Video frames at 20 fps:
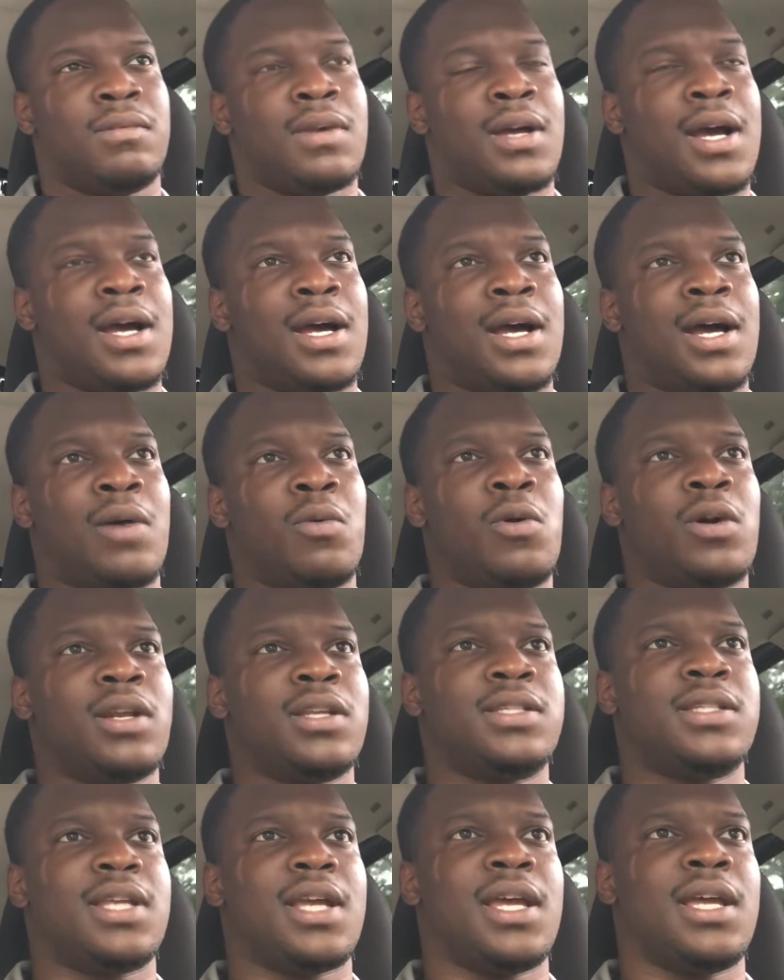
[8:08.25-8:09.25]
I want
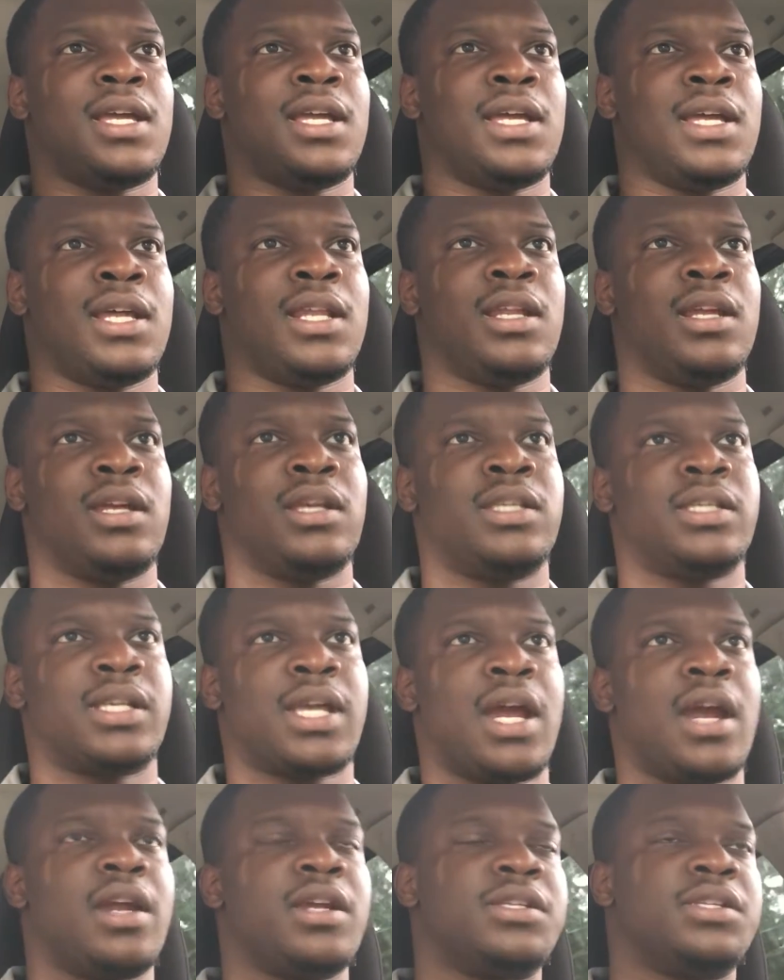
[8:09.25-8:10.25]
to say, in a
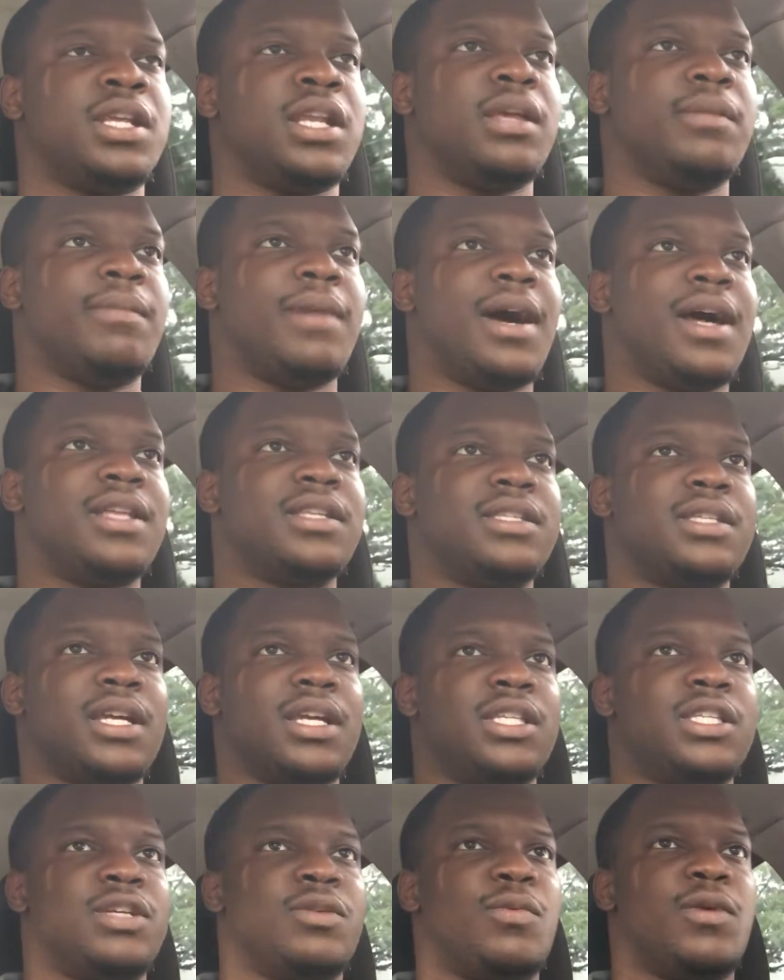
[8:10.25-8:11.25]
scarcity
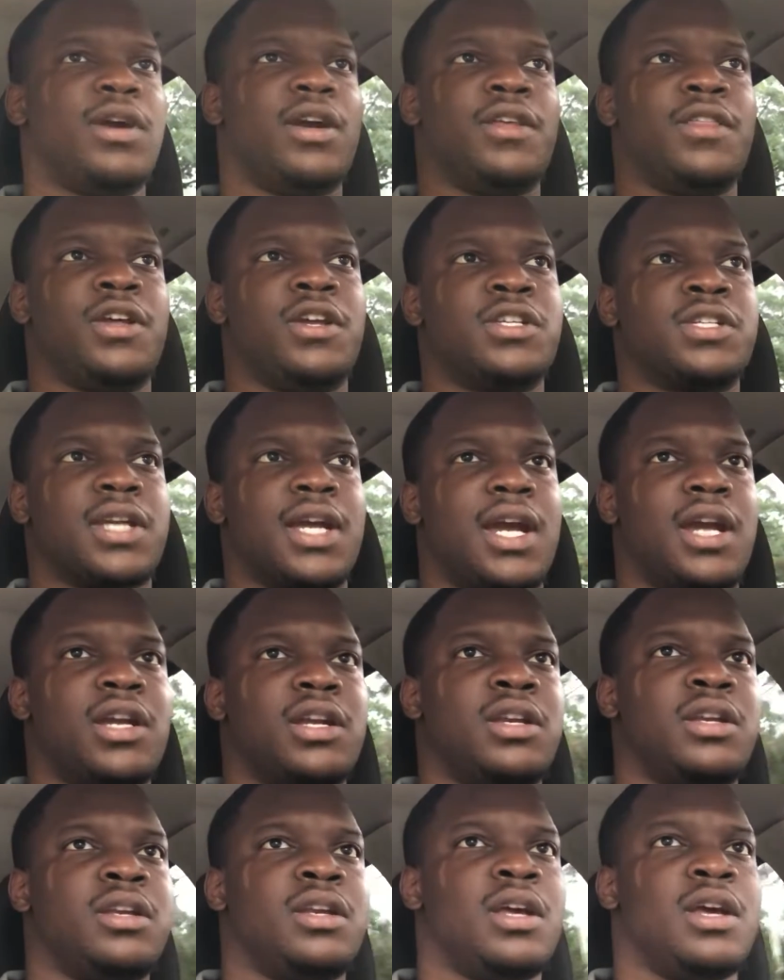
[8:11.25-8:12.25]
mindset, to where they're
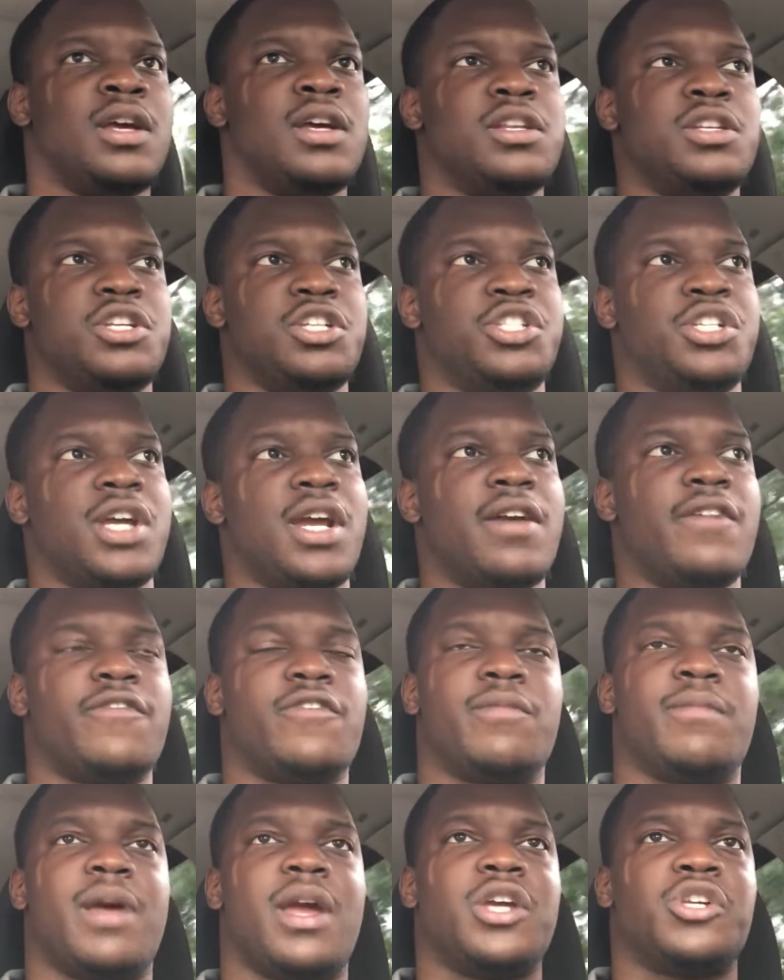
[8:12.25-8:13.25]
scared to share
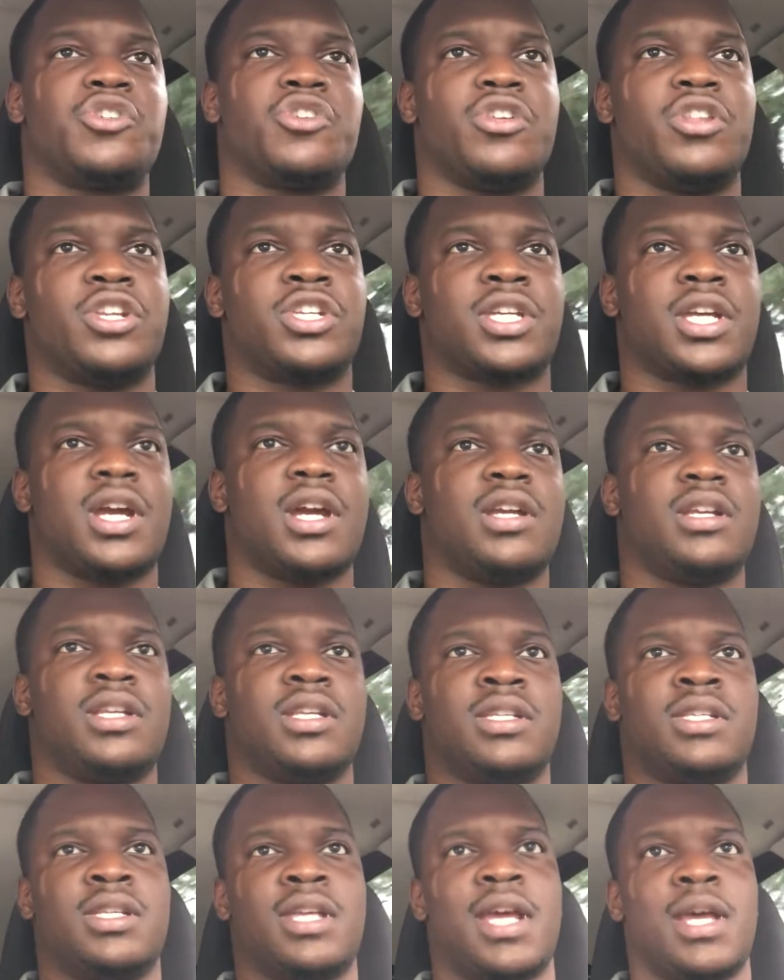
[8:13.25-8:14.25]
information, or they're scared
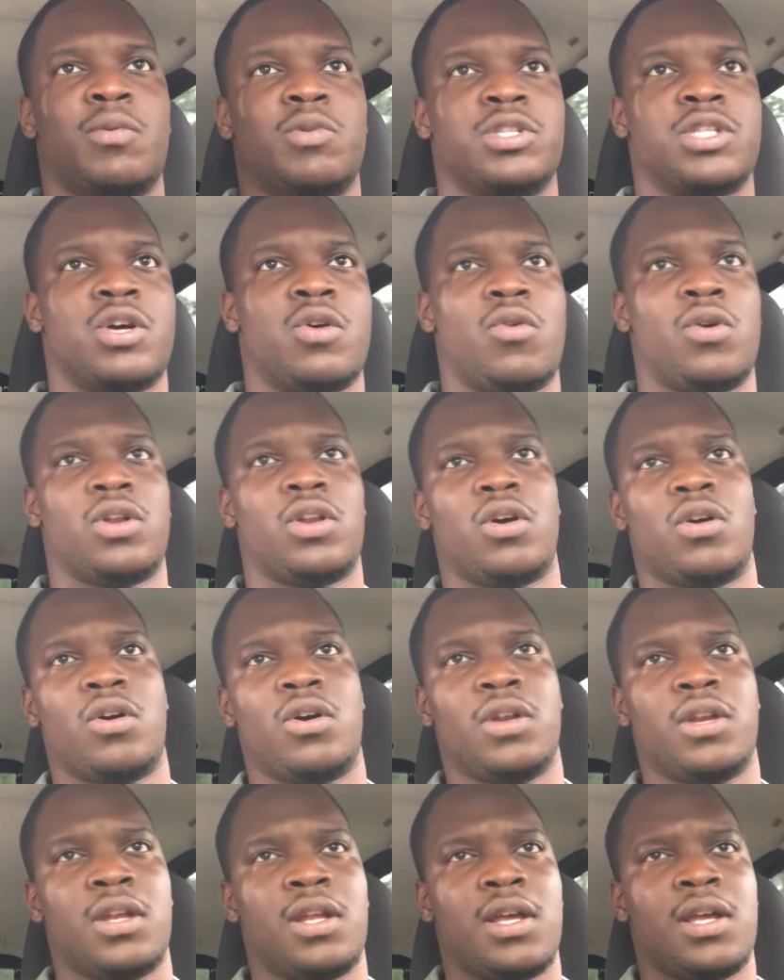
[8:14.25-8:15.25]
to say what's going
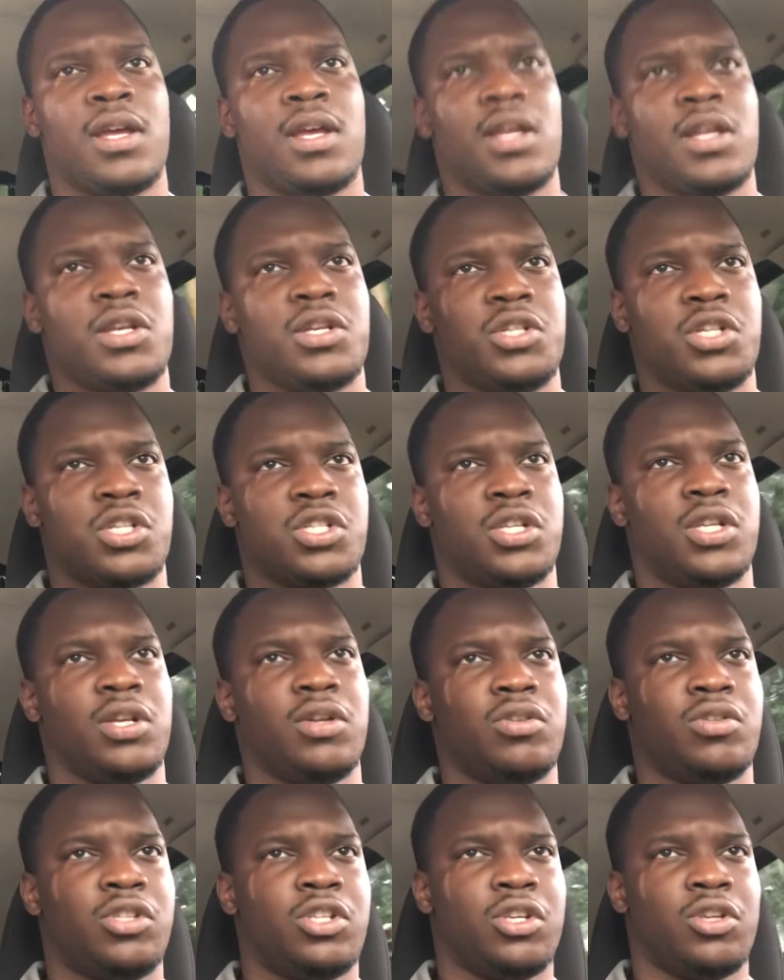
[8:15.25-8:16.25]
on just
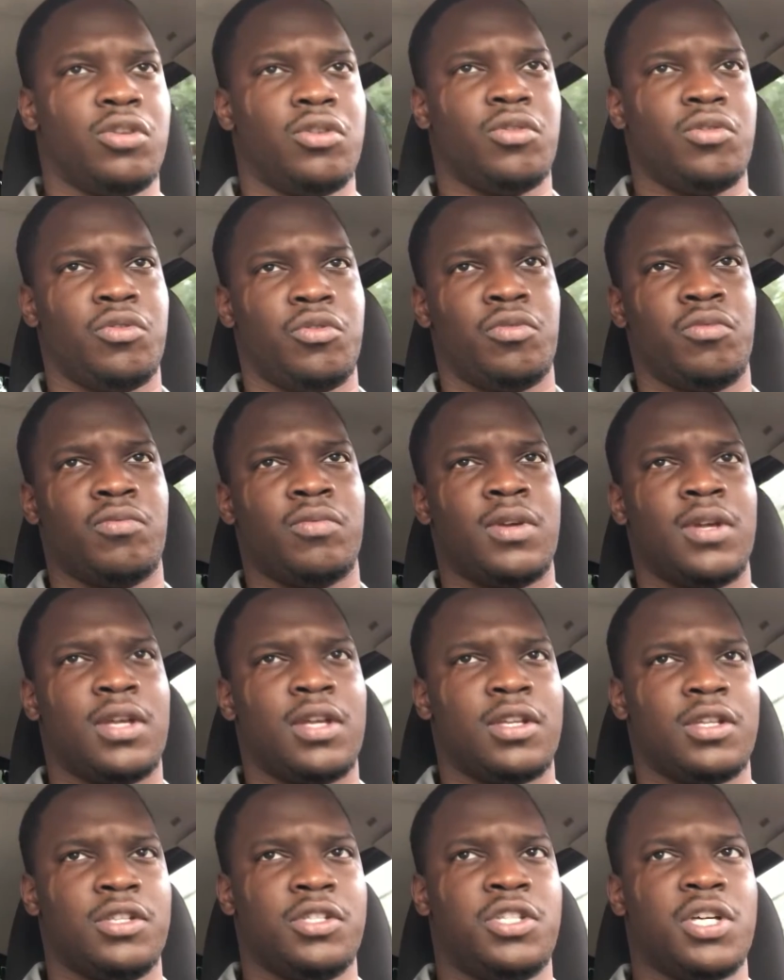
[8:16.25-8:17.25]
due to
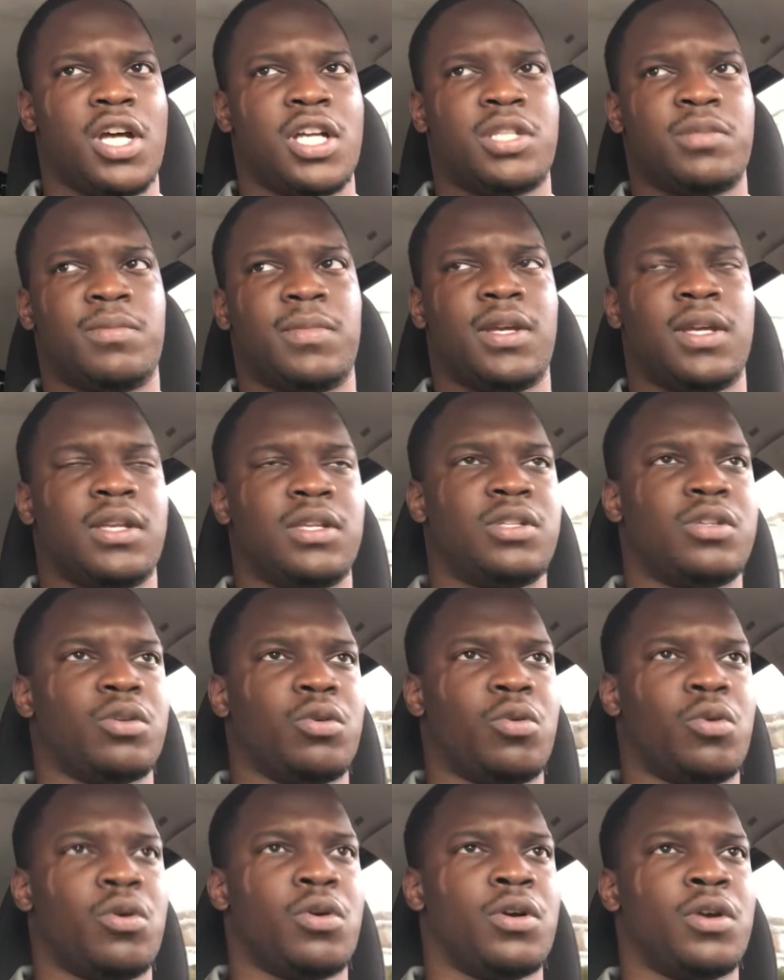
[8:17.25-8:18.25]
judgment,
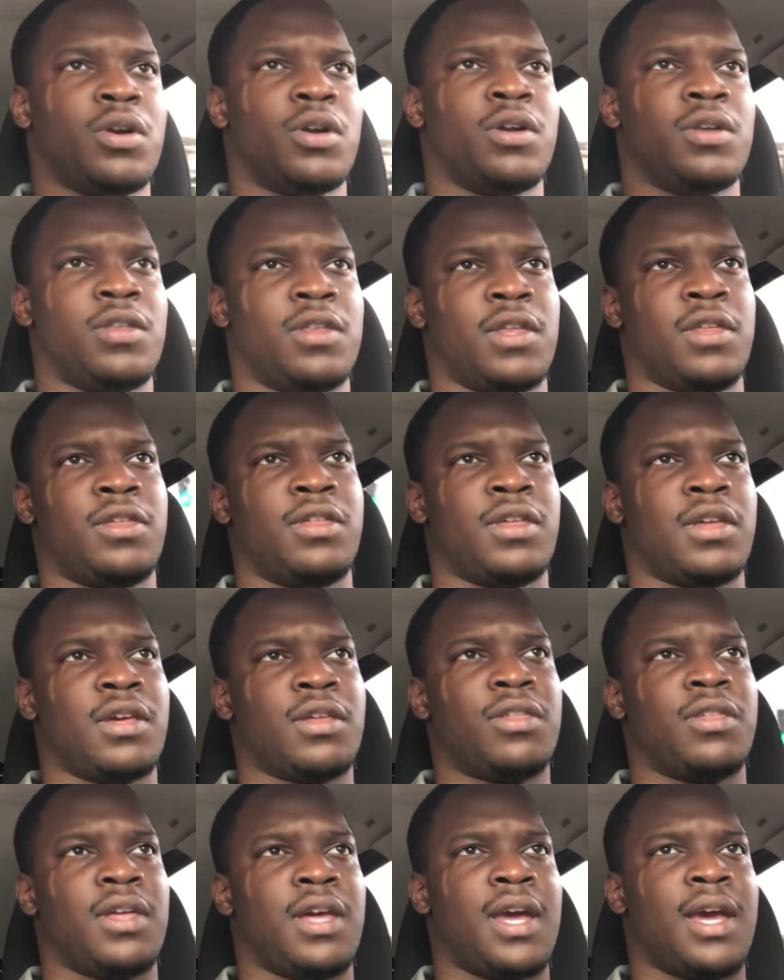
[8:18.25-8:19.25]
or they think
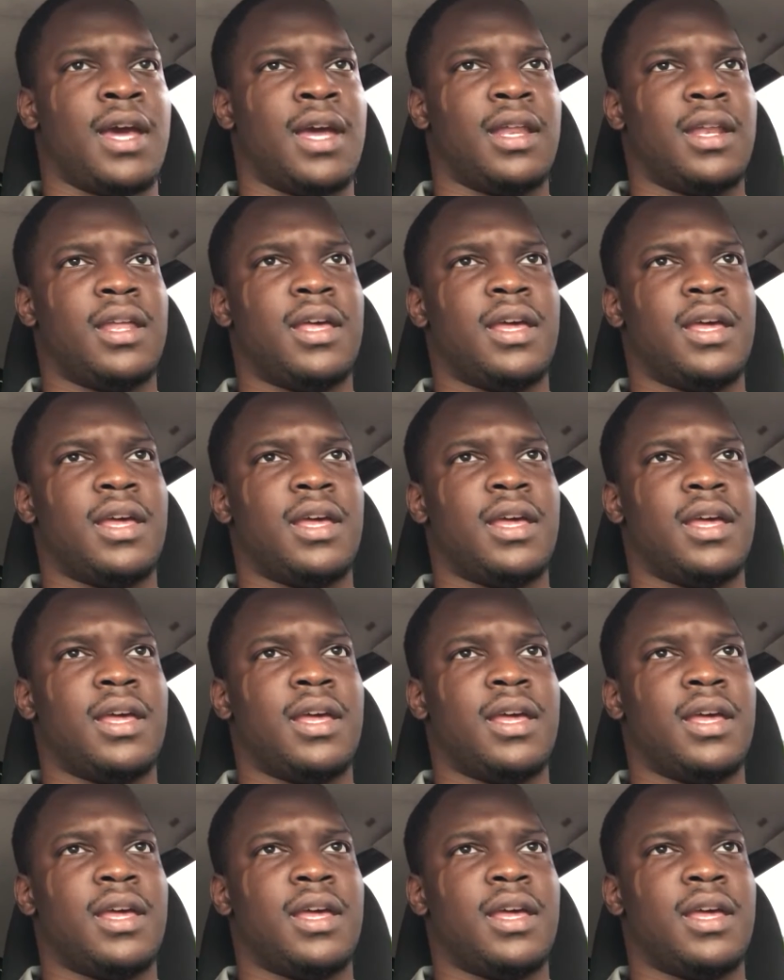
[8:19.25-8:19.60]
that